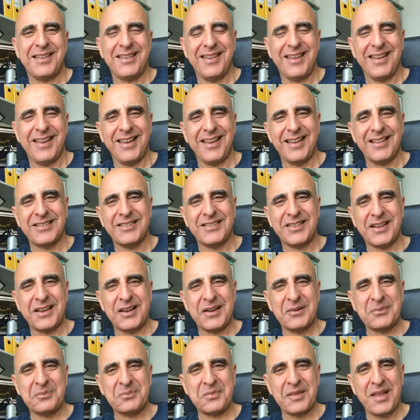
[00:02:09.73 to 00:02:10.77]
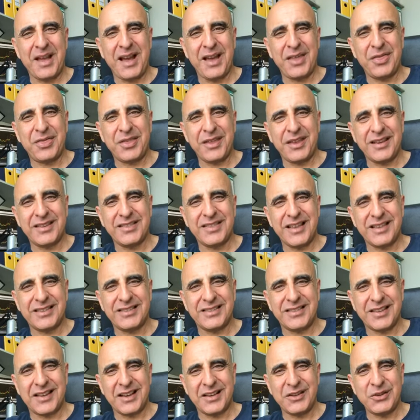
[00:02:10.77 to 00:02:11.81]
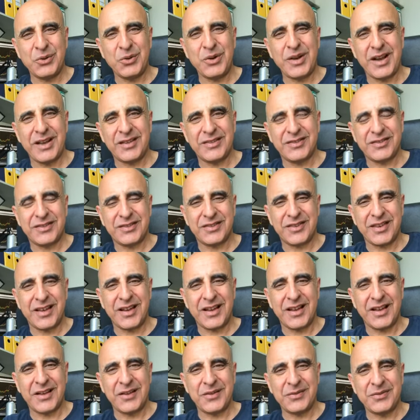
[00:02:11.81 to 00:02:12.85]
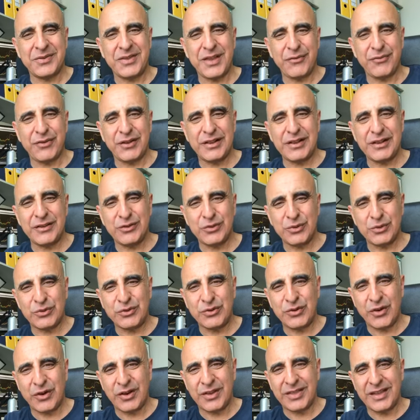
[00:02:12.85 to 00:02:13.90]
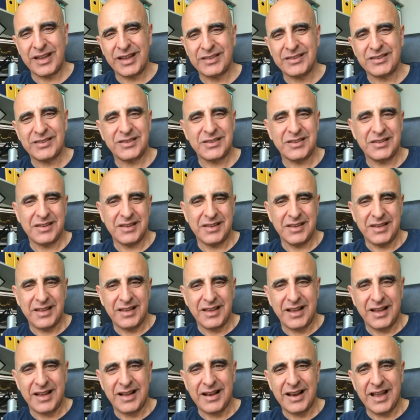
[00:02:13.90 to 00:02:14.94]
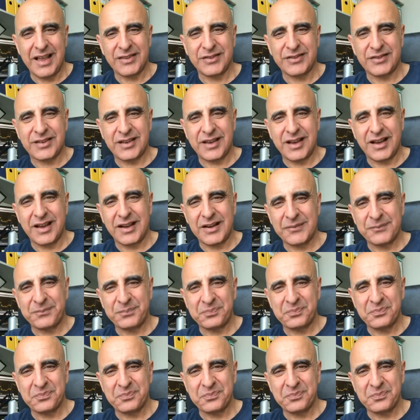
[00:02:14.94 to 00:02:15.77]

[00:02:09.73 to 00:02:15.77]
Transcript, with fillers: And um, I think that uh, you guys uh, definitely should join that. I'll ask uh,